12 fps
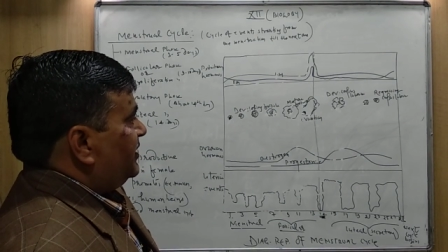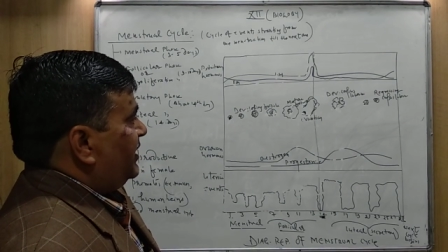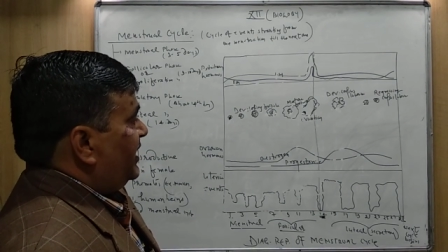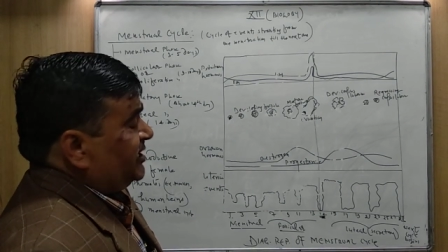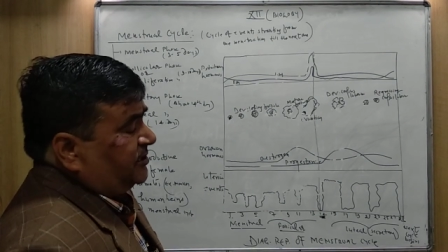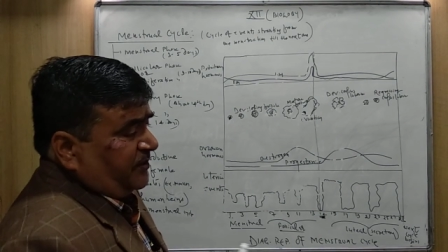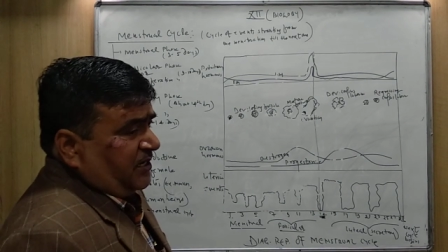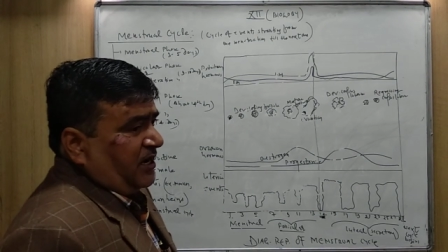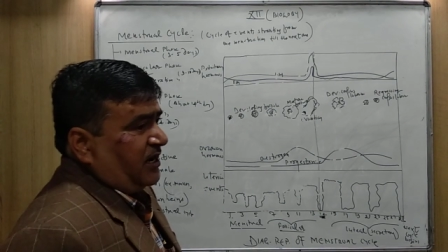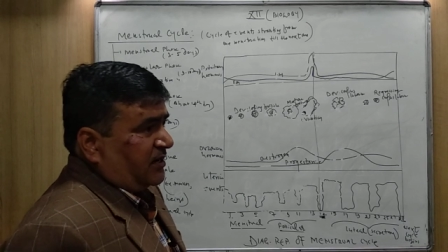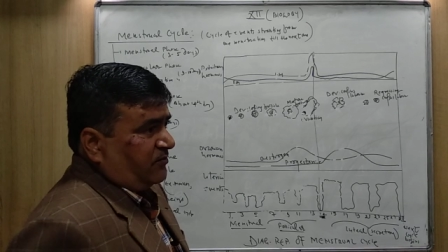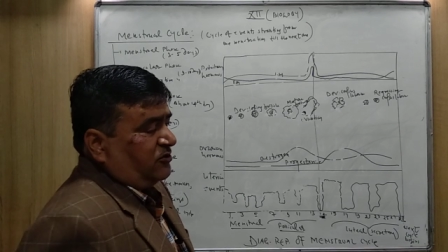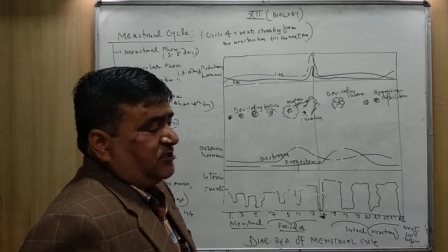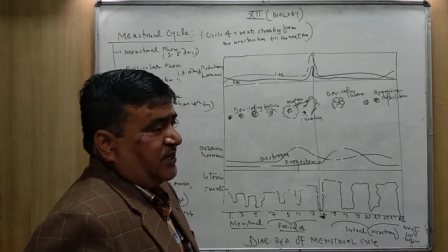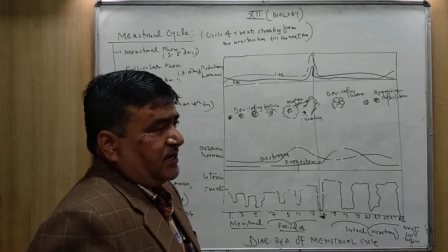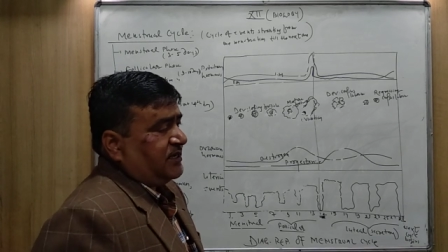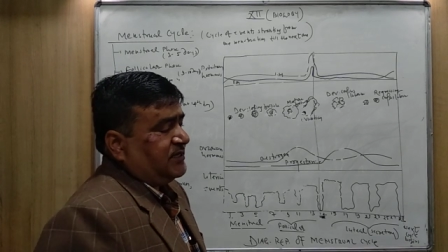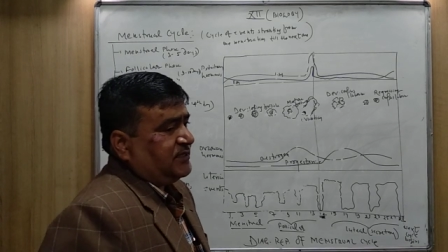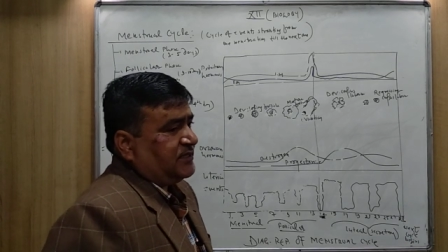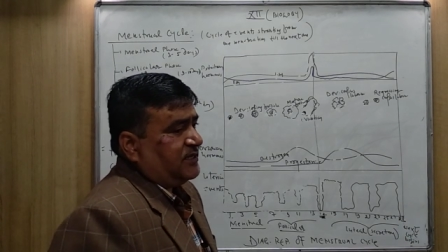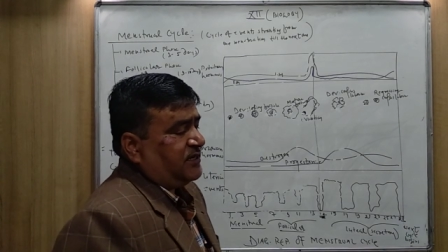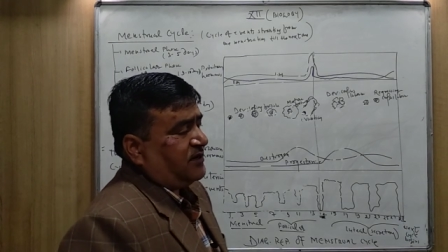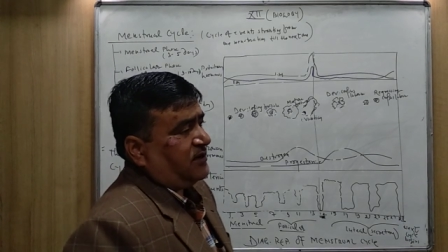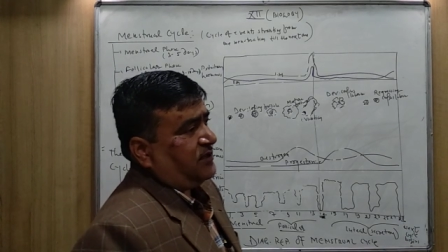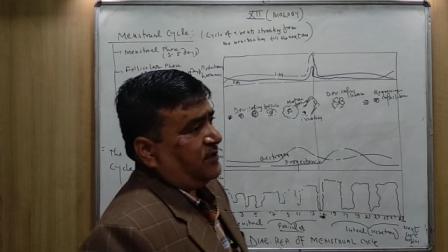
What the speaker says: As far hormones are concerned,